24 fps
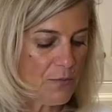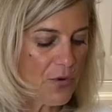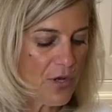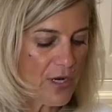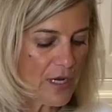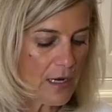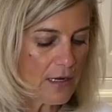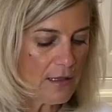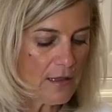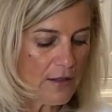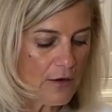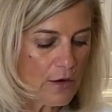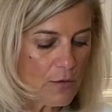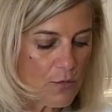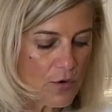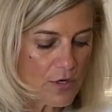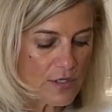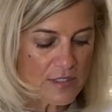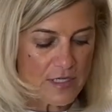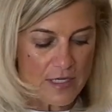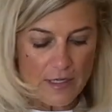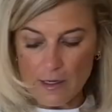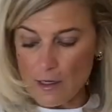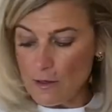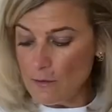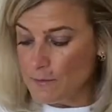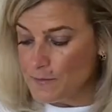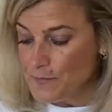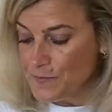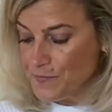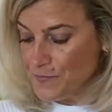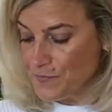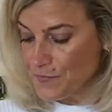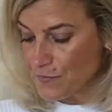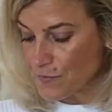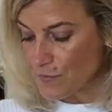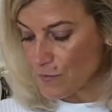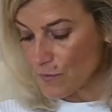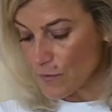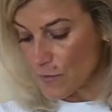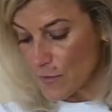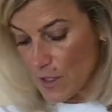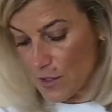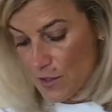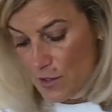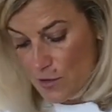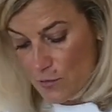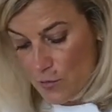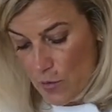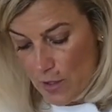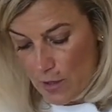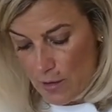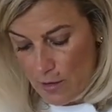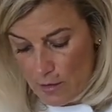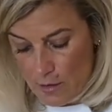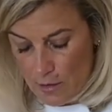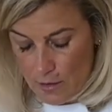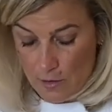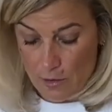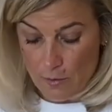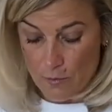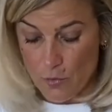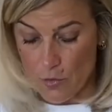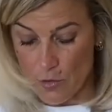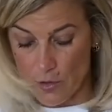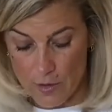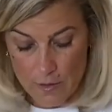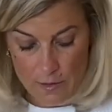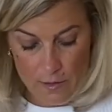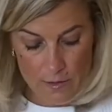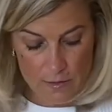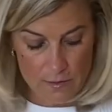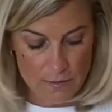putting in a little more dill. I just want a little more